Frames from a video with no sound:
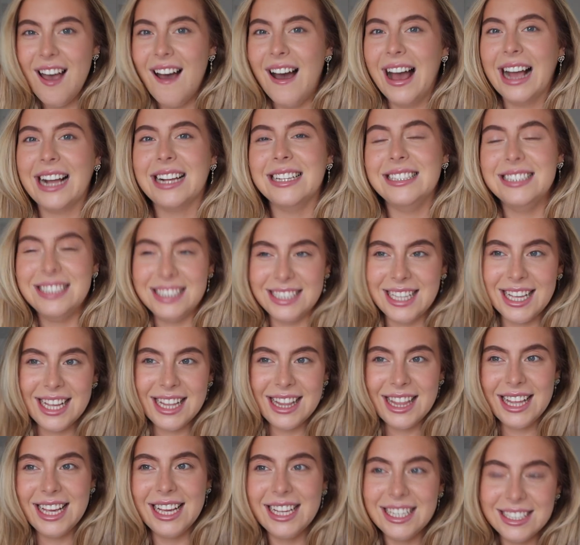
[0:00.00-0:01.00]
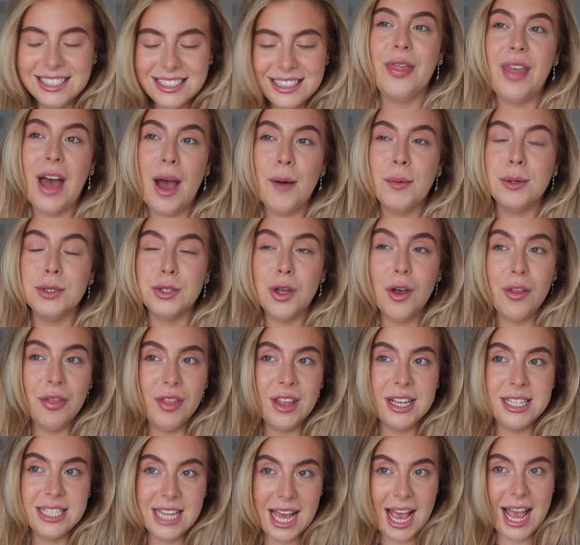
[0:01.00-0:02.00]
I can see this. That was on
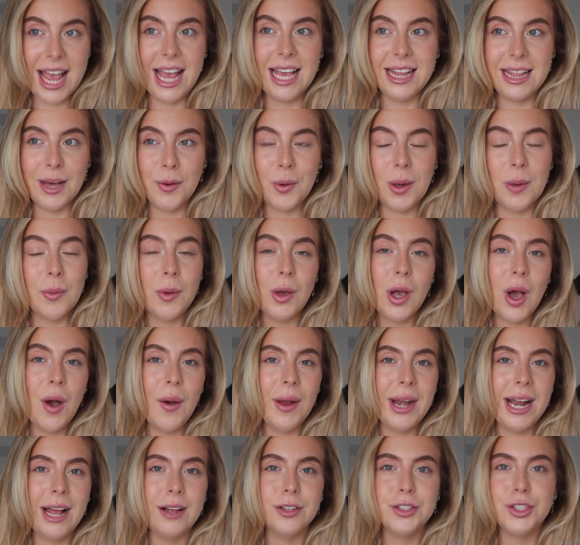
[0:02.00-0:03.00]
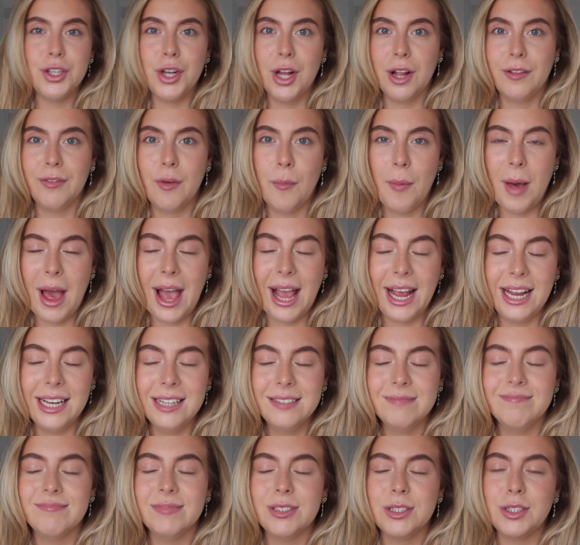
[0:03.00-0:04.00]
the day that we were going out to look for
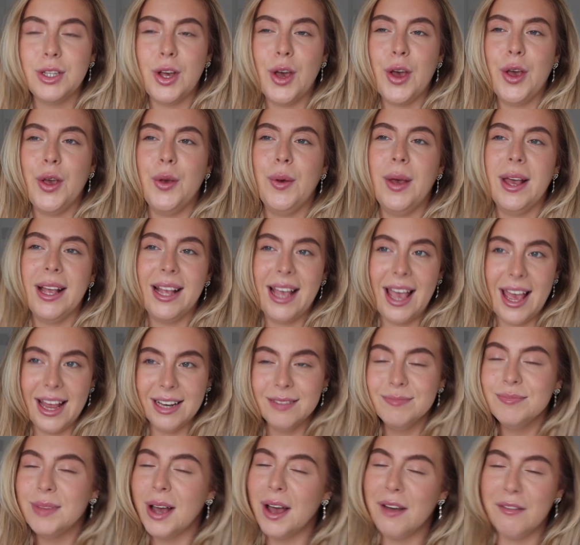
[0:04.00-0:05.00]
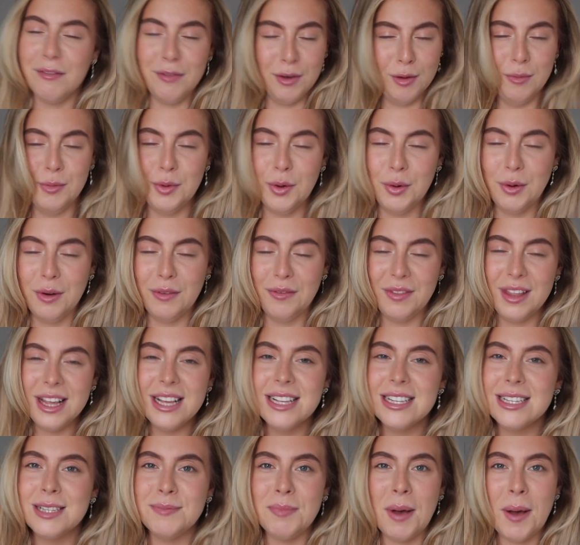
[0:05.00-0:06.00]
paint. So again, I filmed all of
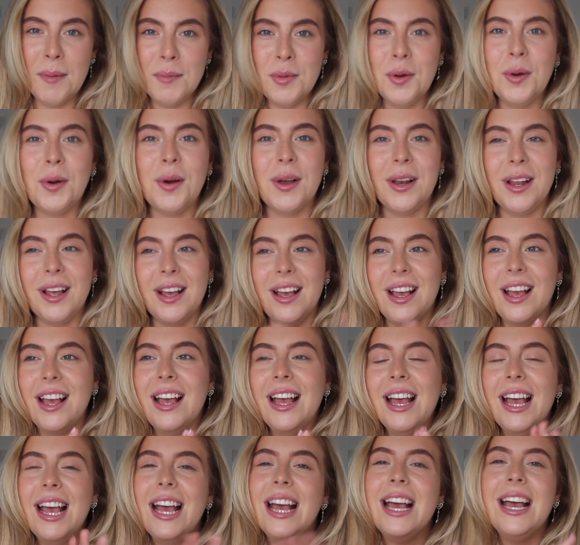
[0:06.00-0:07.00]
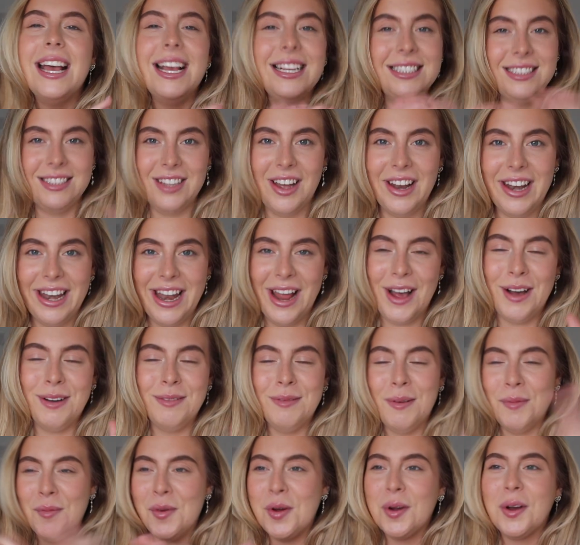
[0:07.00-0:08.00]
this, but it's done now.
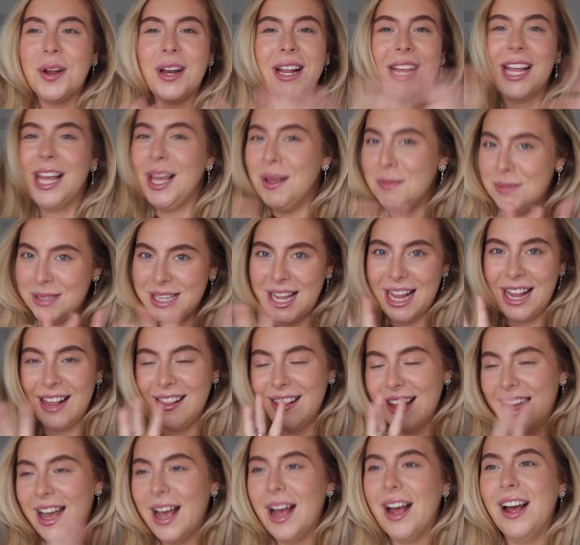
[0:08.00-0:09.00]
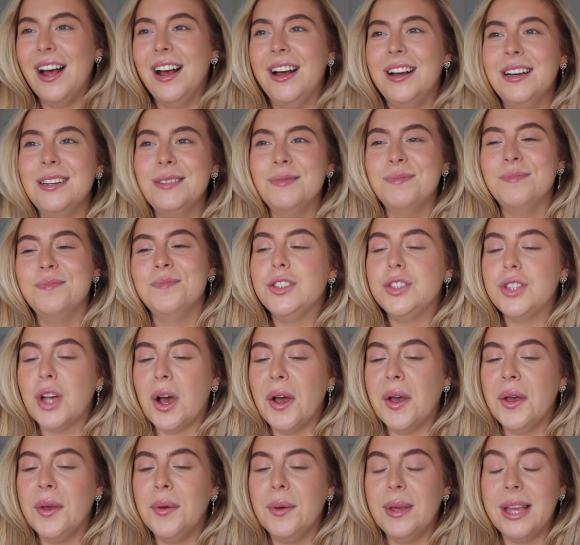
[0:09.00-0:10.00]
I'm not gonna keep saying that. So
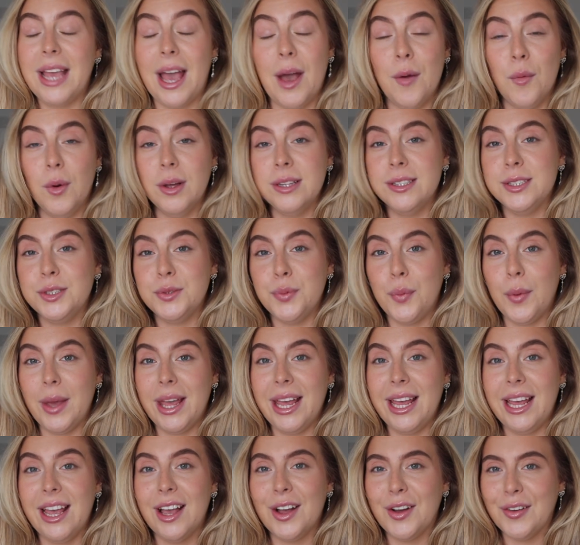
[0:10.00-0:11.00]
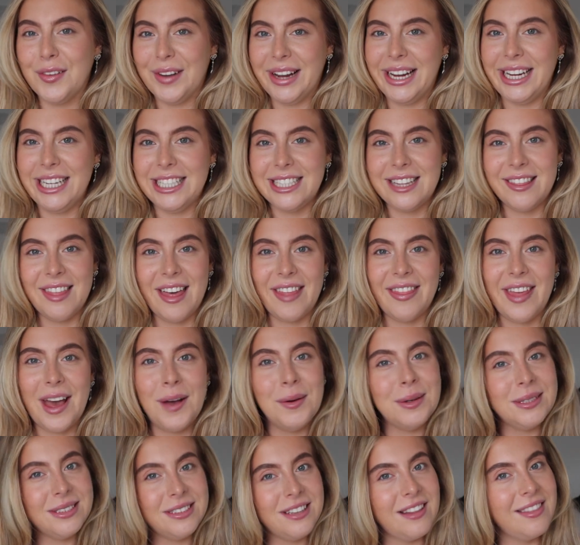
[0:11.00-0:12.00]
yeah, once we agreed that that
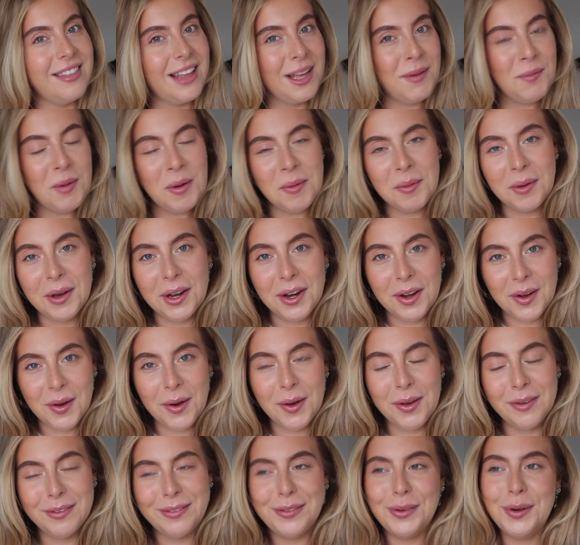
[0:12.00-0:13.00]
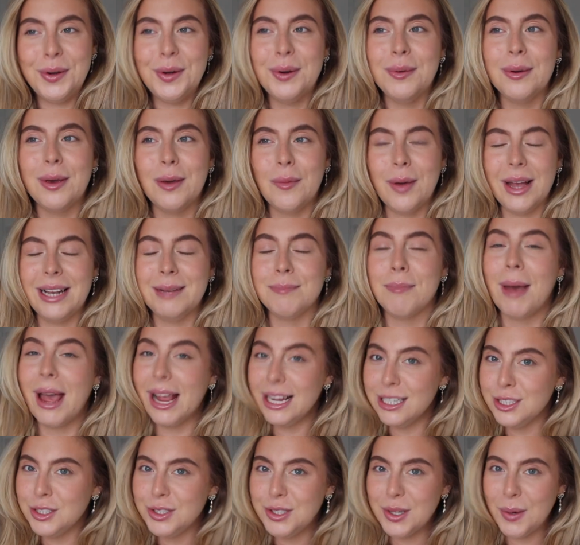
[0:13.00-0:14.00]
was the theme we were gonna go for, we went
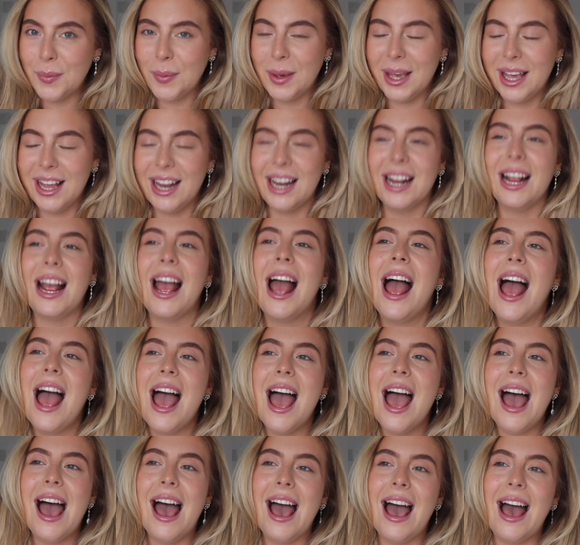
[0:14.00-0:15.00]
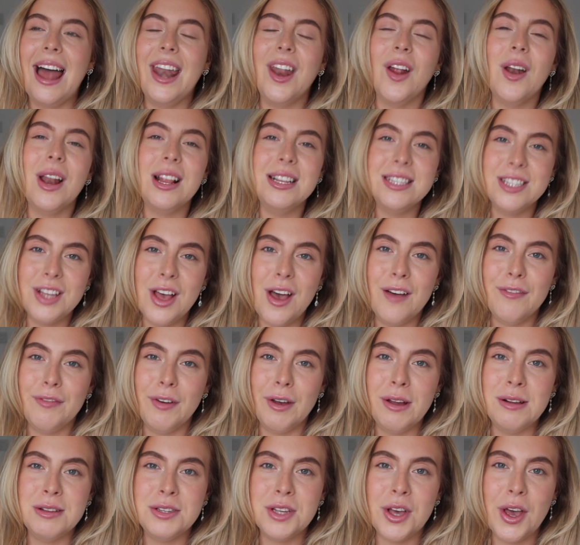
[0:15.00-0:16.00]
paint shopping, and I'll insert a
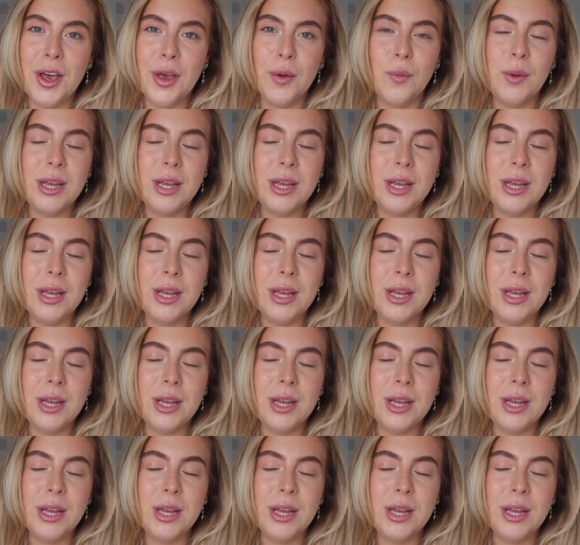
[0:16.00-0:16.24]
photo.